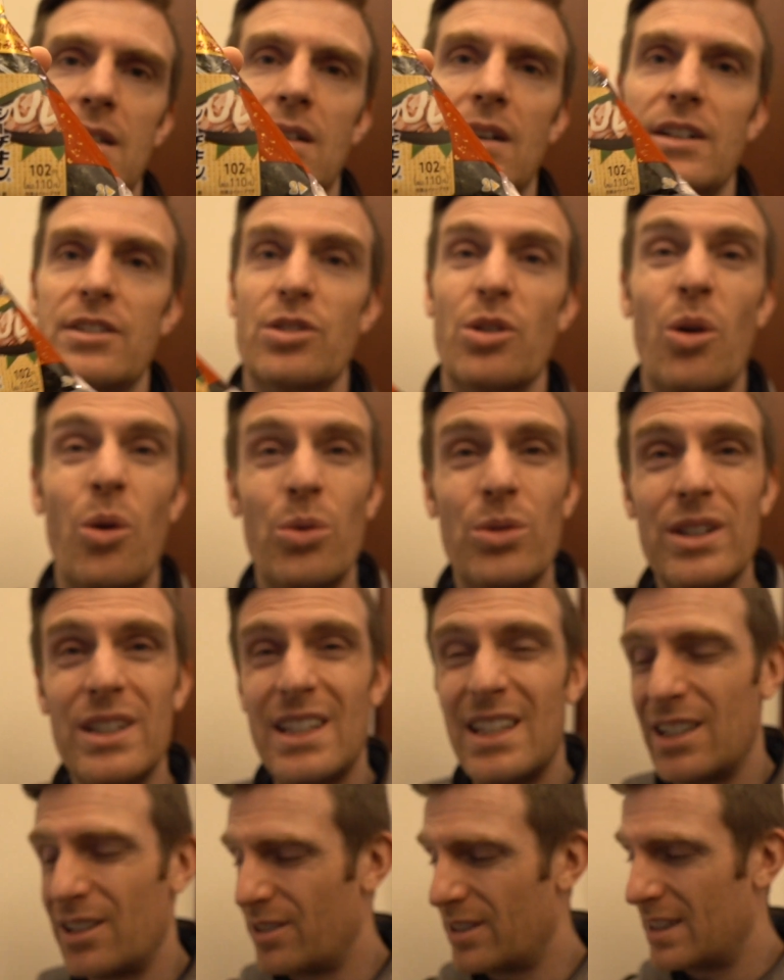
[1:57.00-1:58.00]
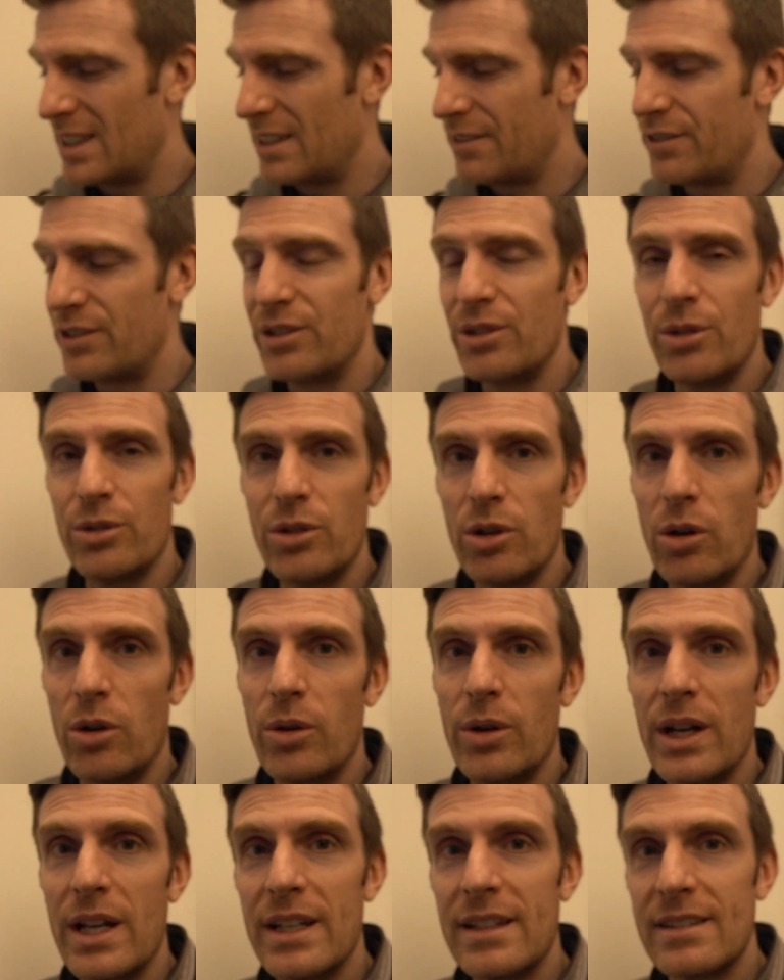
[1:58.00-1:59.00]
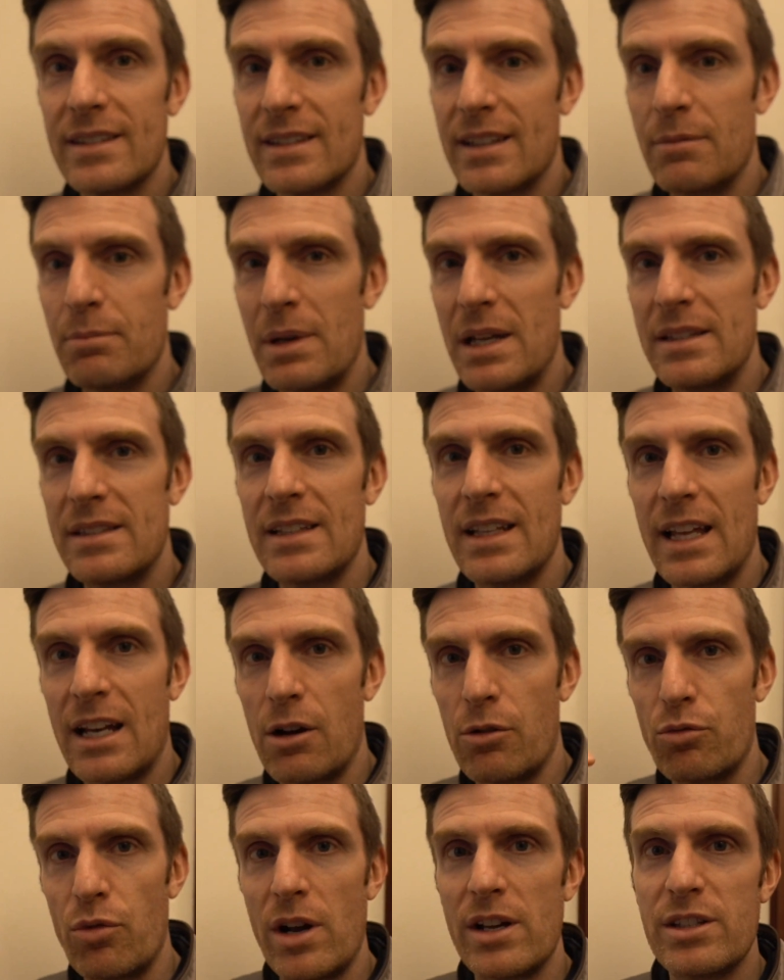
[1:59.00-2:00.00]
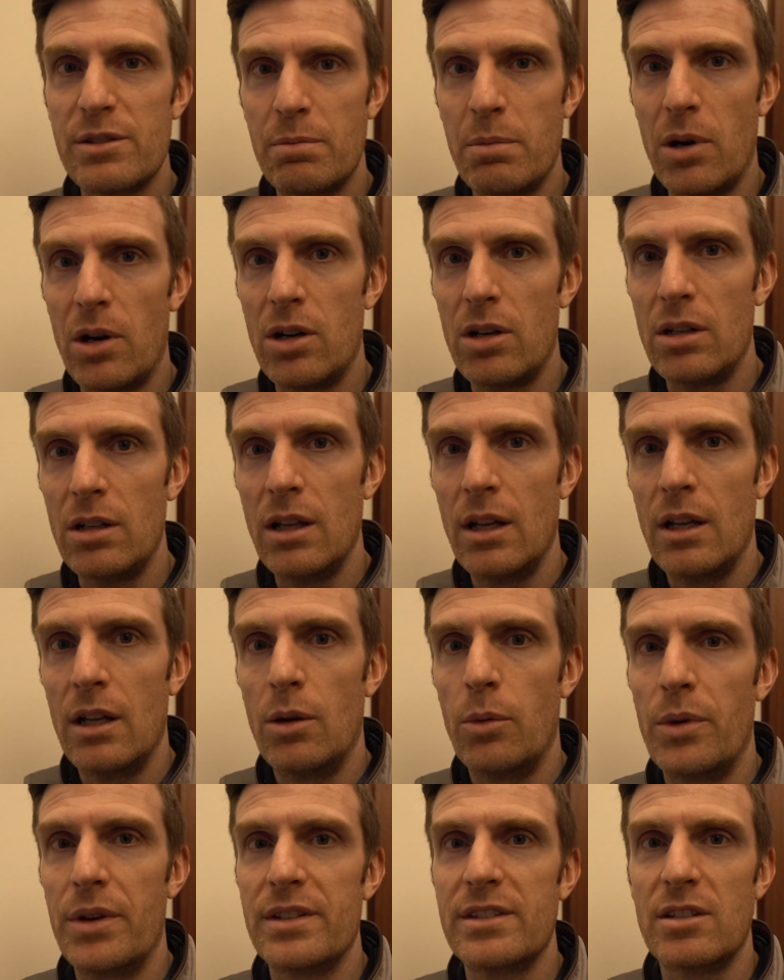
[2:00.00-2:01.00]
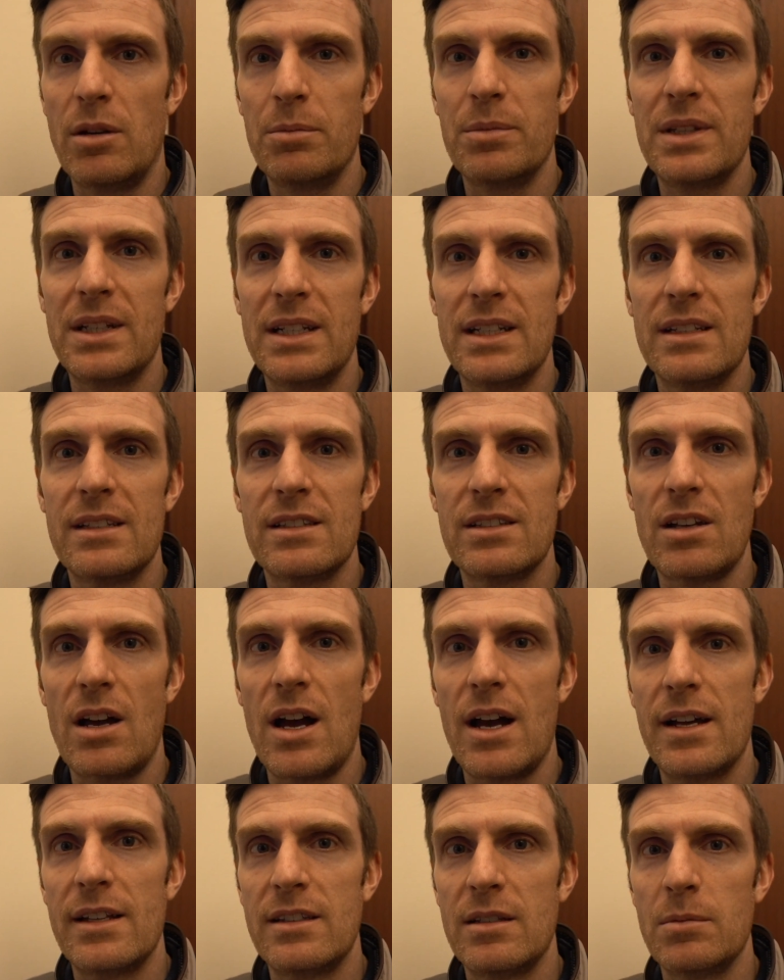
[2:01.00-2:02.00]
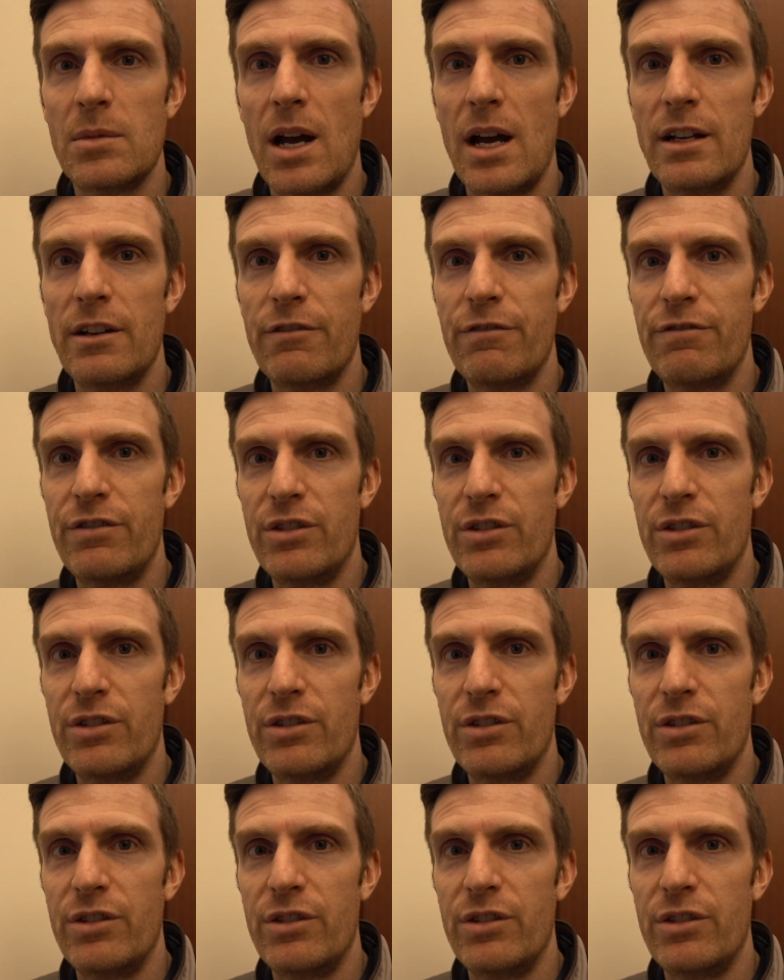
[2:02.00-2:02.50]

All right, so onigiri, if you don't know, is basically like a rice ball with something inside, some kind of